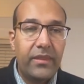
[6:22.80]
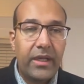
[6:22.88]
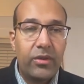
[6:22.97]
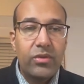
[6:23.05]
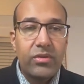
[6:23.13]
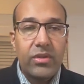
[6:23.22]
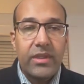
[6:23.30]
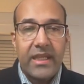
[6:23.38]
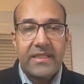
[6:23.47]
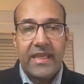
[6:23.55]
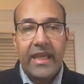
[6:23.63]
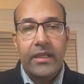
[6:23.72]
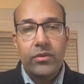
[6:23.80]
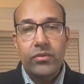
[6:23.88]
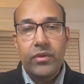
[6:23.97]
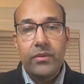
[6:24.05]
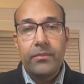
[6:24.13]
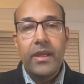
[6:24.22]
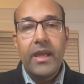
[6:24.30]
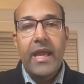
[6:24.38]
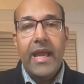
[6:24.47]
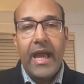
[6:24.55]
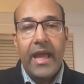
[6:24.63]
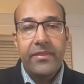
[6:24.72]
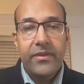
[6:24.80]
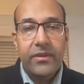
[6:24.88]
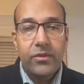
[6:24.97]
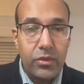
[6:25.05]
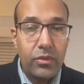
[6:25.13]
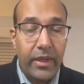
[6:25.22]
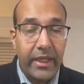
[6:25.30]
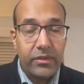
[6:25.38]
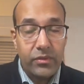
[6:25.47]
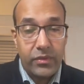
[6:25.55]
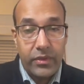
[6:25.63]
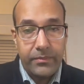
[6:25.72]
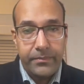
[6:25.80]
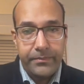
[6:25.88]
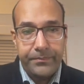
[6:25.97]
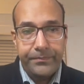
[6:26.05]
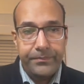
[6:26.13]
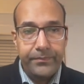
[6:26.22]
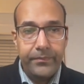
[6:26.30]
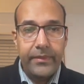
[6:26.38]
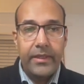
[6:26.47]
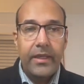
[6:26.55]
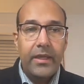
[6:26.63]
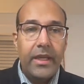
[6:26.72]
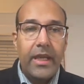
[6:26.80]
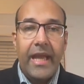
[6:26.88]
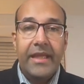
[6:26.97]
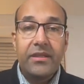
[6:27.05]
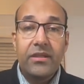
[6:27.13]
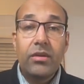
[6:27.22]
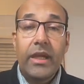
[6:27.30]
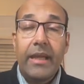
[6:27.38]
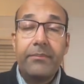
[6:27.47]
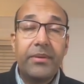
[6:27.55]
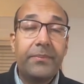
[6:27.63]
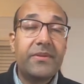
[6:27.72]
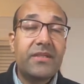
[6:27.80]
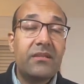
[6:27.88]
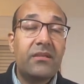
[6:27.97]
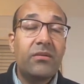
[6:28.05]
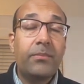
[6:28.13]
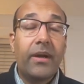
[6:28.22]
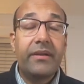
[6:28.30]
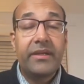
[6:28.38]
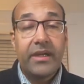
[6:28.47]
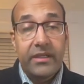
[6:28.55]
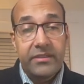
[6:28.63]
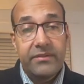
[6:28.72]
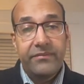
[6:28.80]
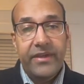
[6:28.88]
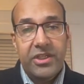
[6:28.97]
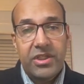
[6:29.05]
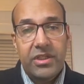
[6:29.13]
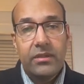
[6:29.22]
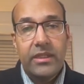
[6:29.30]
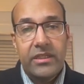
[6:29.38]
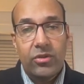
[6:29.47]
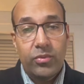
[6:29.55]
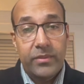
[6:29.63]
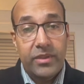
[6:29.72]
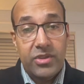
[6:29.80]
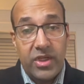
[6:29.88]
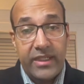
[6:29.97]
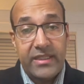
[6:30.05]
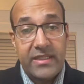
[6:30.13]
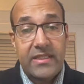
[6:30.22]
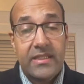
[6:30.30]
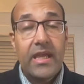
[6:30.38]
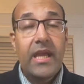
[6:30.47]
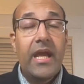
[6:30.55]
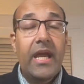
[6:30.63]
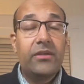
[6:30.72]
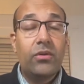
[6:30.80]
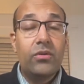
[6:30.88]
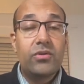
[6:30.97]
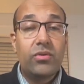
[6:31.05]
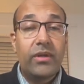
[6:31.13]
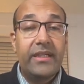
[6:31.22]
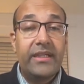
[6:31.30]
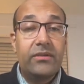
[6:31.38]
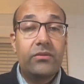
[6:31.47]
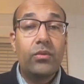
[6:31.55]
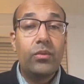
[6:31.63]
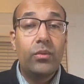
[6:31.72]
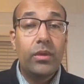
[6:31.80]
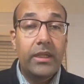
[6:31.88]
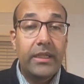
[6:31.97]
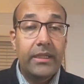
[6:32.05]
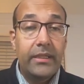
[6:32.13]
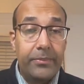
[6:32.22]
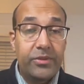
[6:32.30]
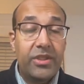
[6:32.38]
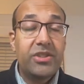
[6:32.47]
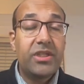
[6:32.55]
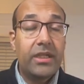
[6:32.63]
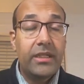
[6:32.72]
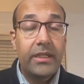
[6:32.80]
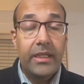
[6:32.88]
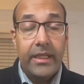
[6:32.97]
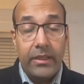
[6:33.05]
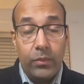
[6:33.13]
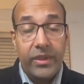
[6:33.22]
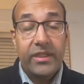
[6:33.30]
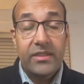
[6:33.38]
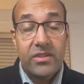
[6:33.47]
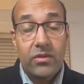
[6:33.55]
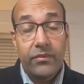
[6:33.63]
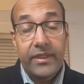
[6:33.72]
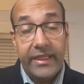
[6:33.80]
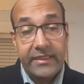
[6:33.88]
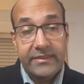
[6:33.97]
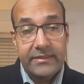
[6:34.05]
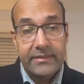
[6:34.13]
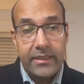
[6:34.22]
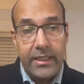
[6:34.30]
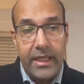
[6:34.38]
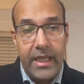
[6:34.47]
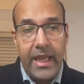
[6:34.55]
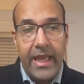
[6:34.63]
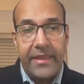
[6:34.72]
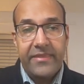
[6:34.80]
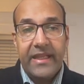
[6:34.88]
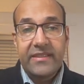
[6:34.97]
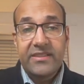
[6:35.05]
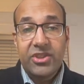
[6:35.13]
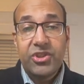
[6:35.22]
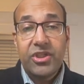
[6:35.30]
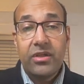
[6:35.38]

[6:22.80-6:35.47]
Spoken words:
the cutaneous ectoderm and the neuroectoderm. And it can be presented by recurrent infection leading to meningitis and also can lead to potential weakness of the legs. And that surgical